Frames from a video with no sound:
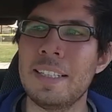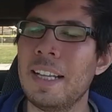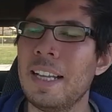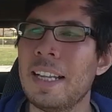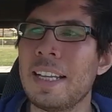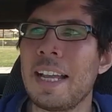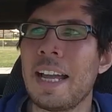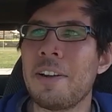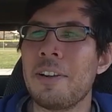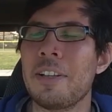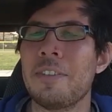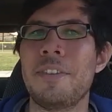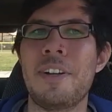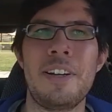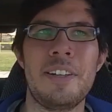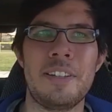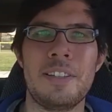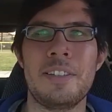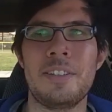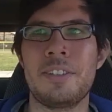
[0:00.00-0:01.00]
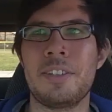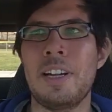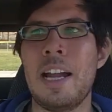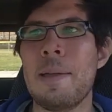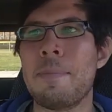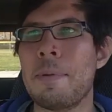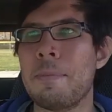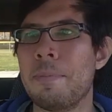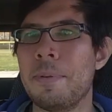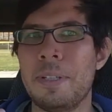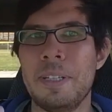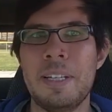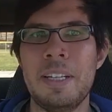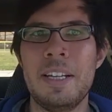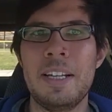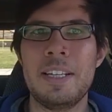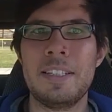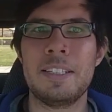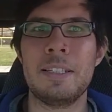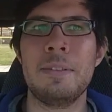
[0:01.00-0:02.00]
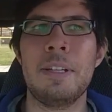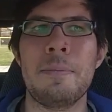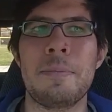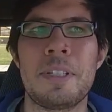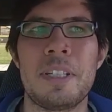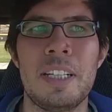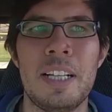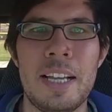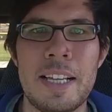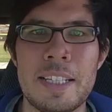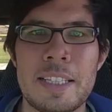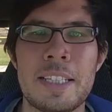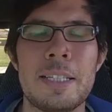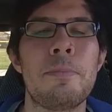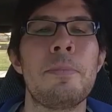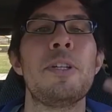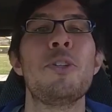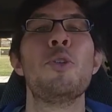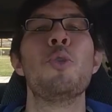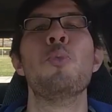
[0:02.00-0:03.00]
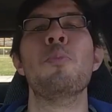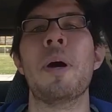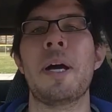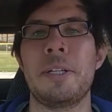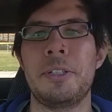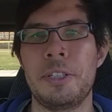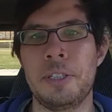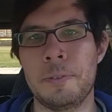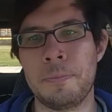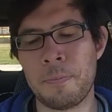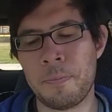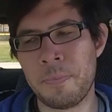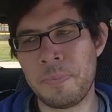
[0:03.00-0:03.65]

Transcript: I don't even know how to describe it, but sometimes clients can be too much.